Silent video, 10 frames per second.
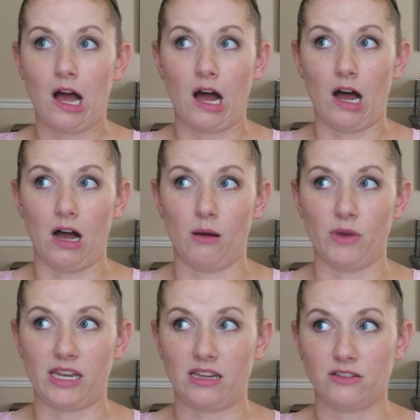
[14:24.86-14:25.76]

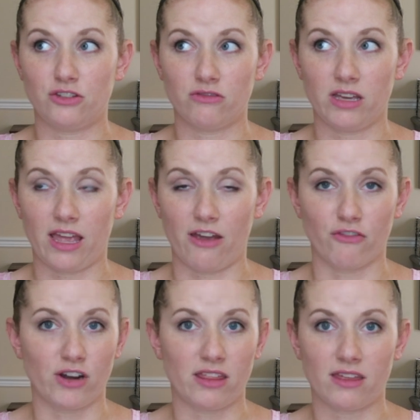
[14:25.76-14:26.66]
And he's doing
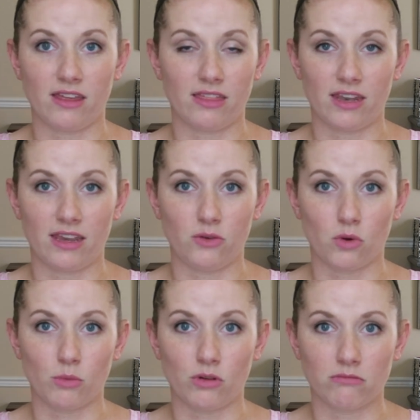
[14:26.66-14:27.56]
everything that a
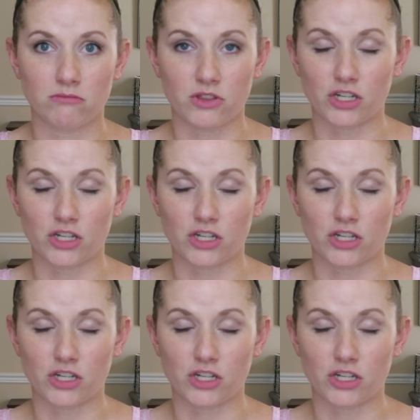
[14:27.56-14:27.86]
normal